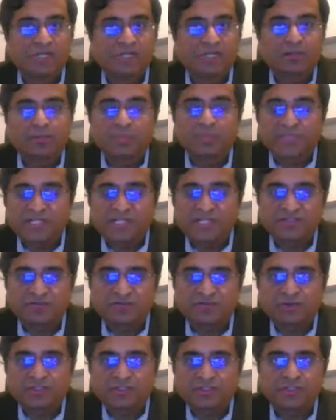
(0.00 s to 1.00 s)
but companies
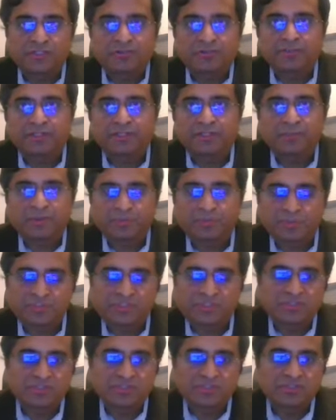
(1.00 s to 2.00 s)
for security
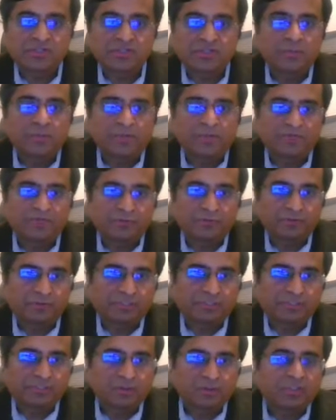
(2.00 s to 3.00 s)
purposes prefer to
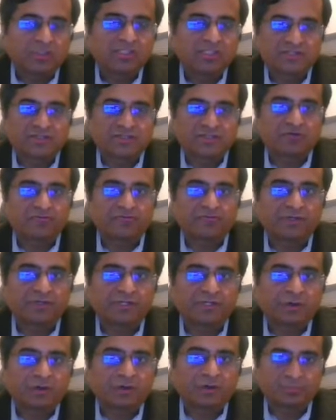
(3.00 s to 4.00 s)
run all their
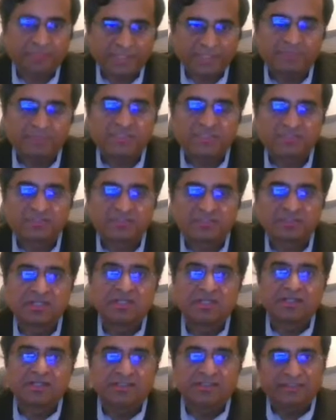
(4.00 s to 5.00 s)
software on premises,
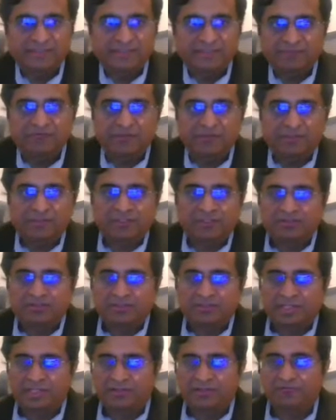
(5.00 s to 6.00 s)
then they would
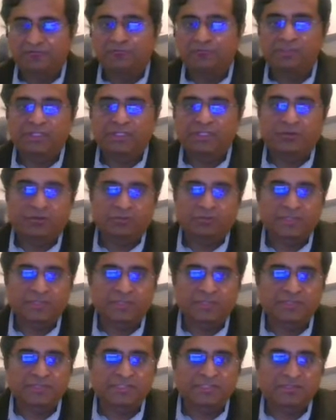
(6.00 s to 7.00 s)
run it fully on
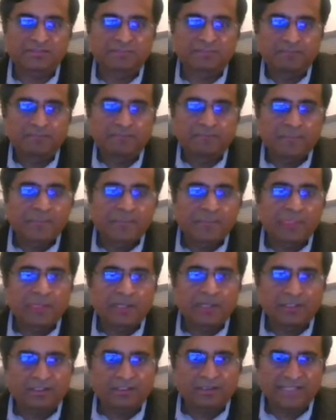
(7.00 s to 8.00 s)
premises.
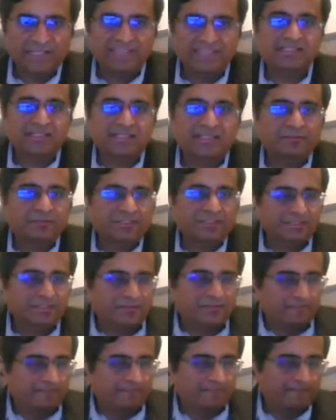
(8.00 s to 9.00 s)
Next slide, please.
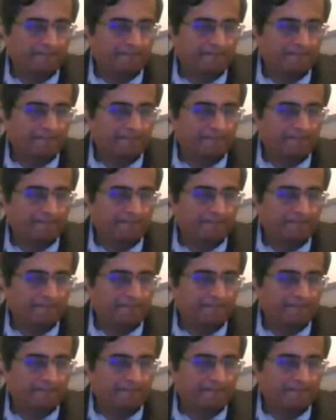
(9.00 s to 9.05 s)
